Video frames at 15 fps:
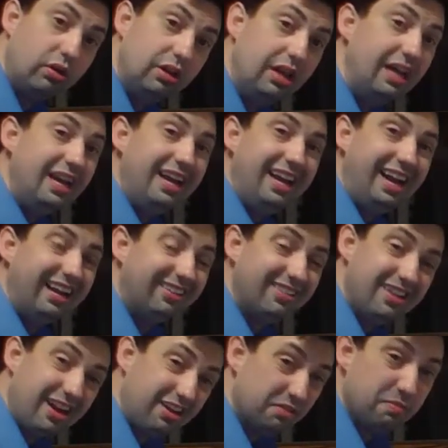oil.
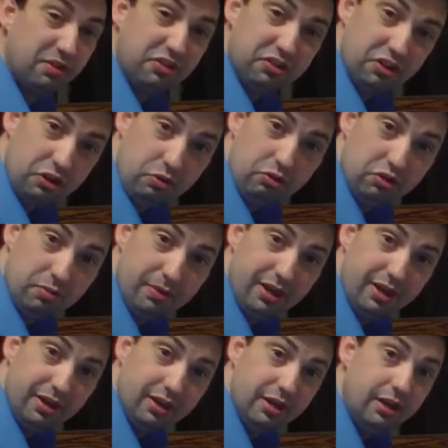It's not as much as it used to
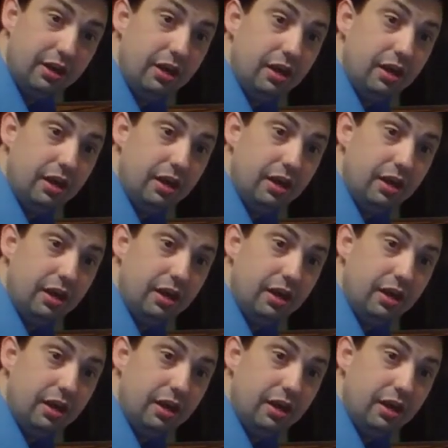be,